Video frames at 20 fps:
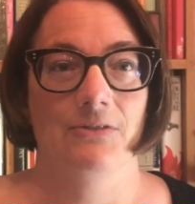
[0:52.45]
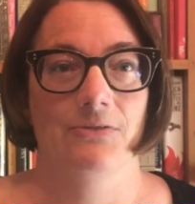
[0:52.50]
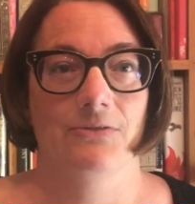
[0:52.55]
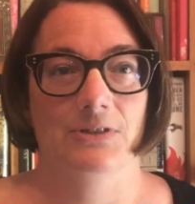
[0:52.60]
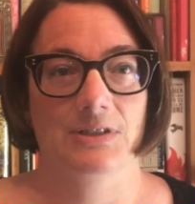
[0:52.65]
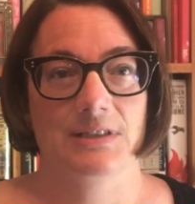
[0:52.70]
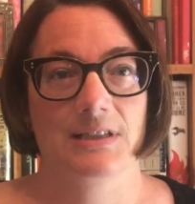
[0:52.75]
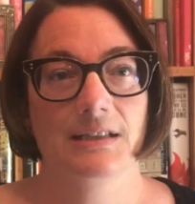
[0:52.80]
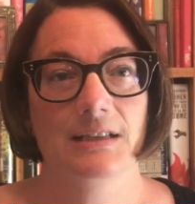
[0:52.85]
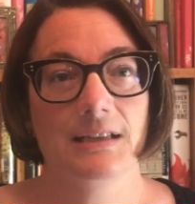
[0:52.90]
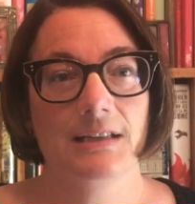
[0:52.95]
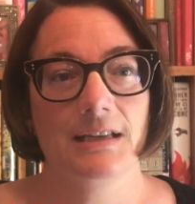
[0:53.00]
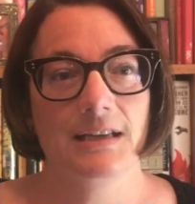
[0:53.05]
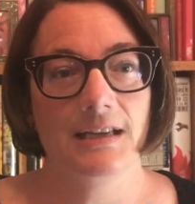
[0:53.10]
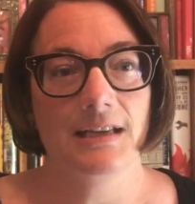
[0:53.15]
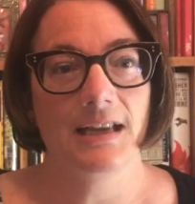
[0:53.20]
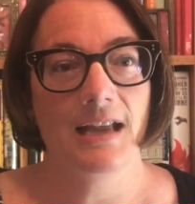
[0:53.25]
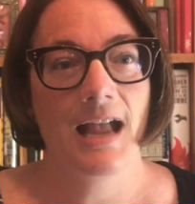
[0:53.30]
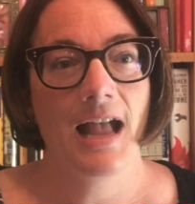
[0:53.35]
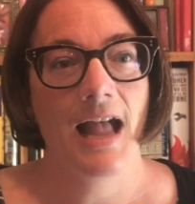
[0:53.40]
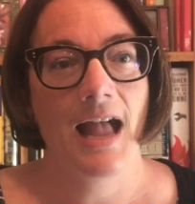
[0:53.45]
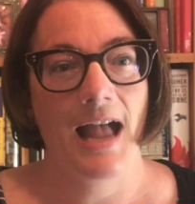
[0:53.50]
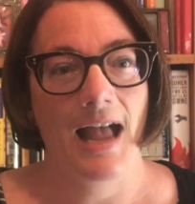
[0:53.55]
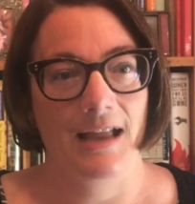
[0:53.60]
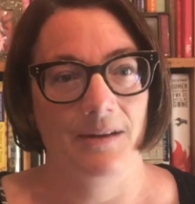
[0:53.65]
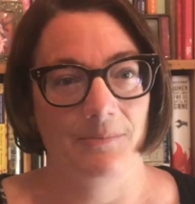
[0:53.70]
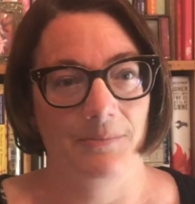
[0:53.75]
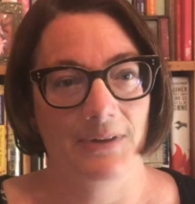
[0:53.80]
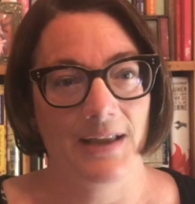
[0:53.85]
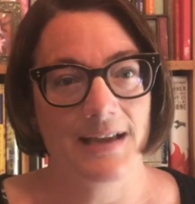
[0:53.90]
fertility
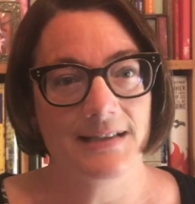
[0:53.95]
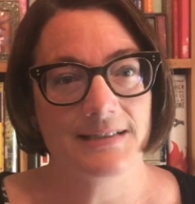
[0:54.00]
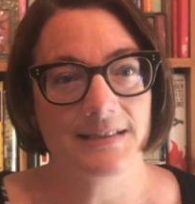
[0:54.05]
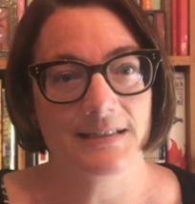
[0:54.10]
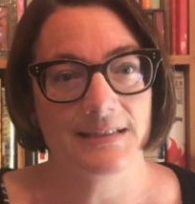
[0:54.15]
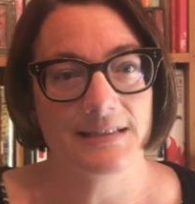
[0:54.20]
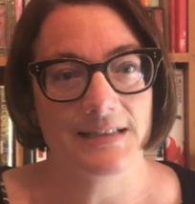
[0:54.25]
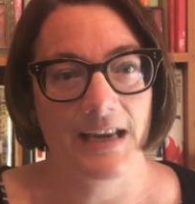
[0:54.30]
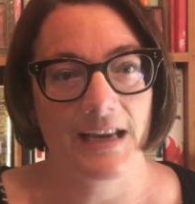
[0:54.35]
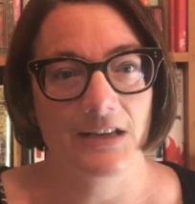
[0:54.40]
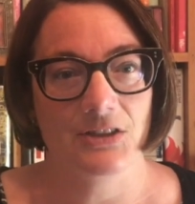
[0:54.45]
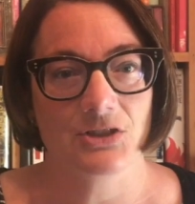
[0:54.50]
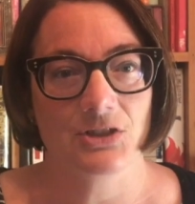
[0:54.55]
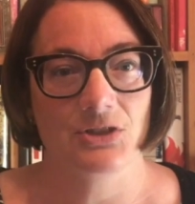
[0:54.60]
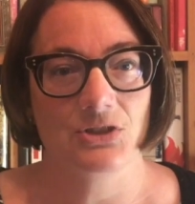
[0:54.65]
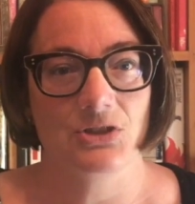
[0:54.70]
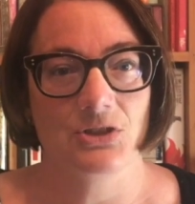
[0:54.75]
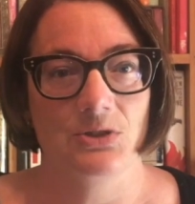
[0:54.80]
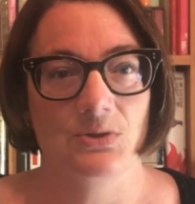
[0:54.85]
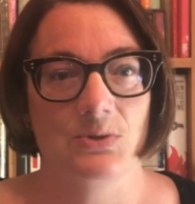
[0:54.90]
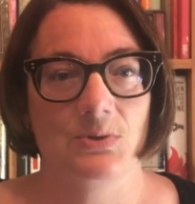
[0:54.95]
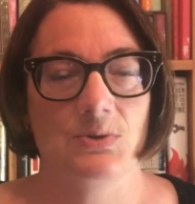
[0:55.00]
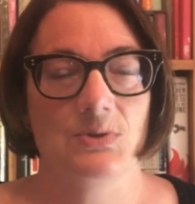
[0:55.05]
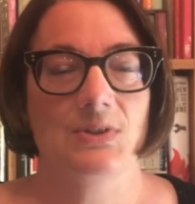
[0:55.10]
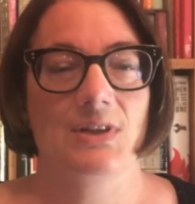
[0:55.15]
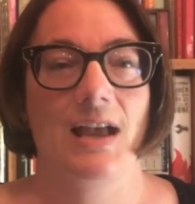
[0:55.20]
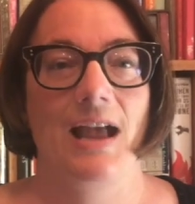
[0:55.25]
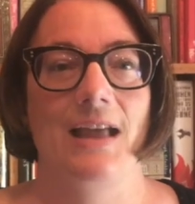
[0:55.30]
and blessing to ancient Jews,